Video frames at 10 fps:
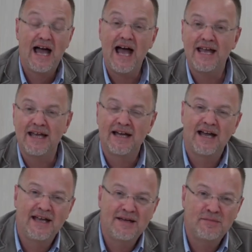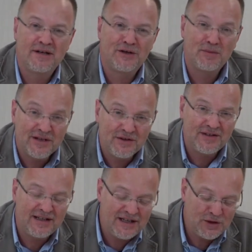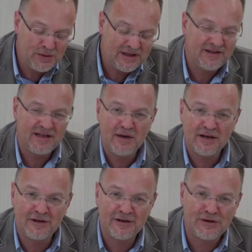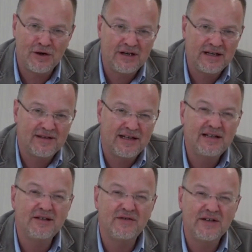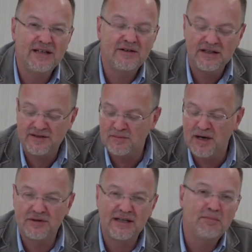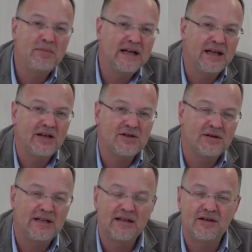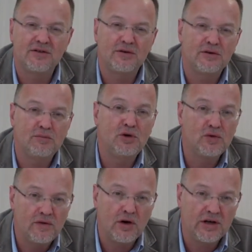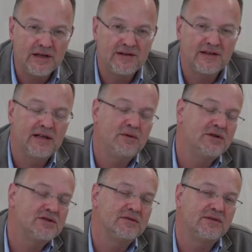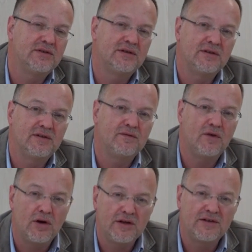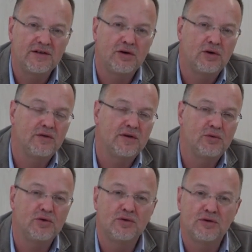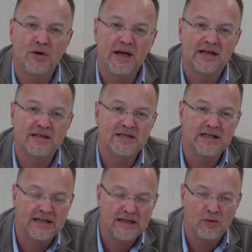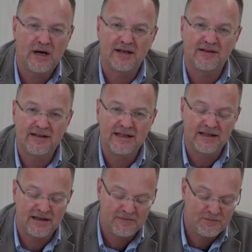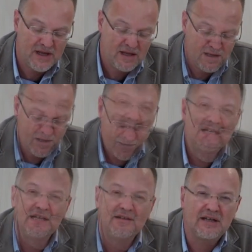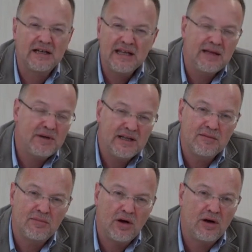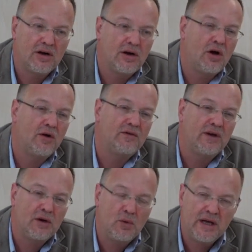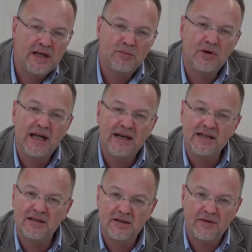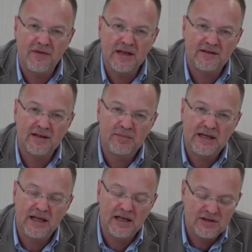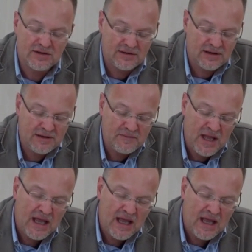Hi, I am uh, Roberto Sannino with STMicroelectronics and this video is about an application that is called BlueVoice, which concerns voice over Bluetooth Low Energy wireless link. Low Energy is a key building block of uh, wearable and Internet of Things application